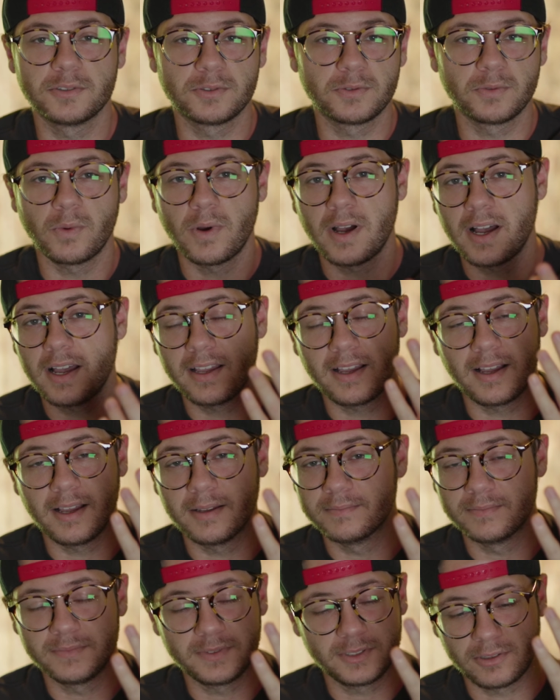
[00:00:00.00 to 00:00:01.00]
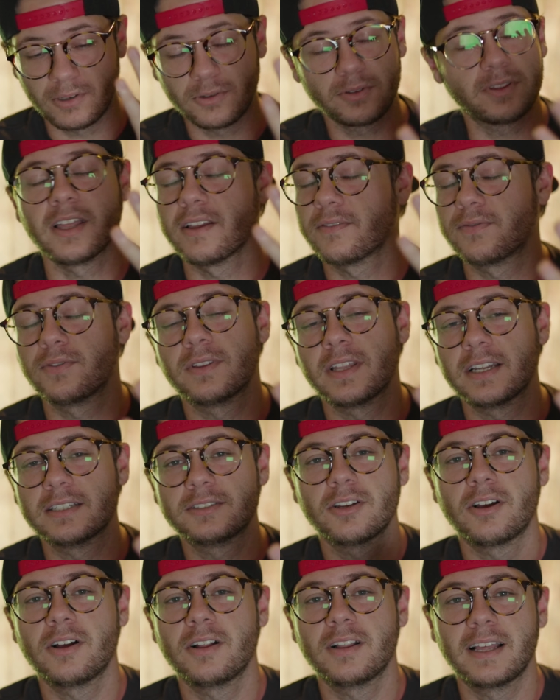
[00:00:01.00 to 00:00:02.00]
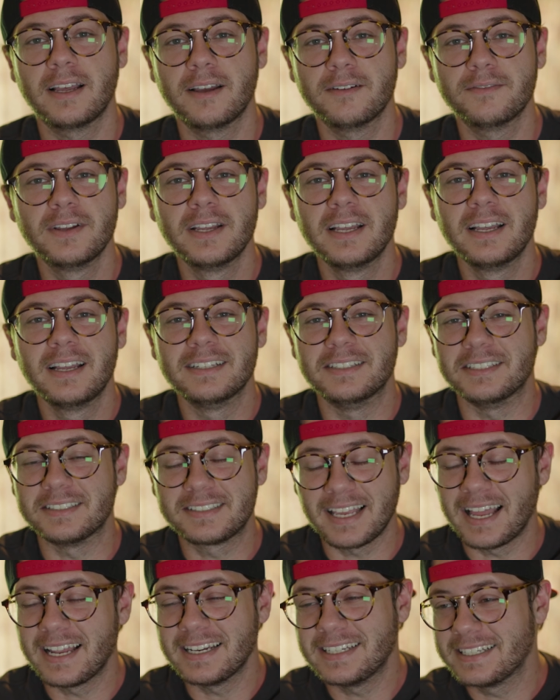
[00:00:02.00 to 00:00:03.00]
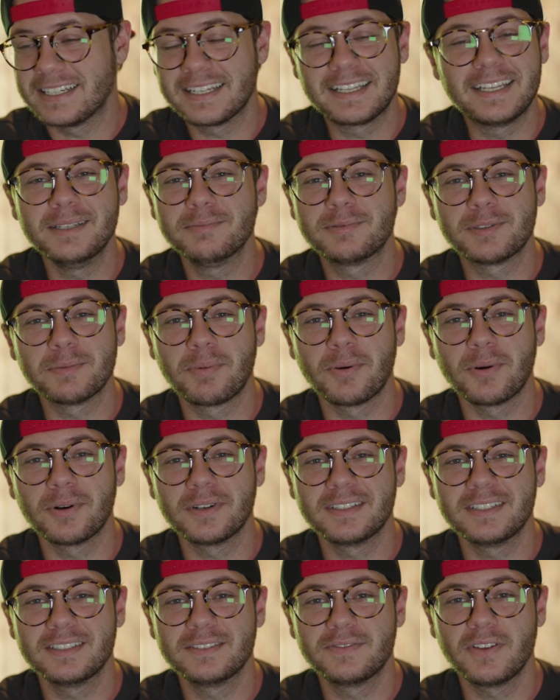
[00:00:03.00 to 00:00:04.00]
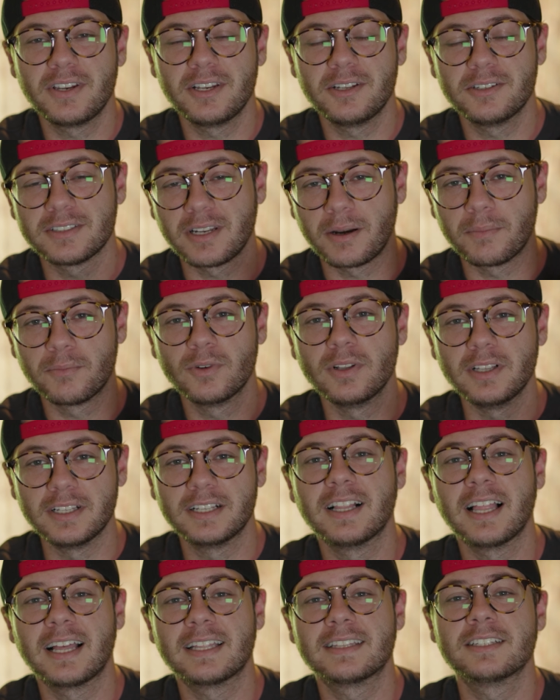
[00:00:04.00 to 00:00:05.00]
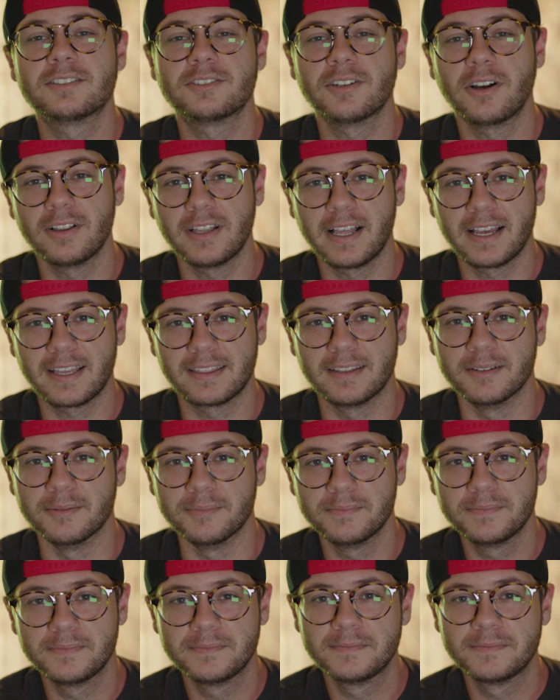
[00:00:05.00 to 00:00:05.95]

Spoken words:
which is why I'm so thankful that y'all have decided to keep supporting these videos, and I'm really glad that y'all like them.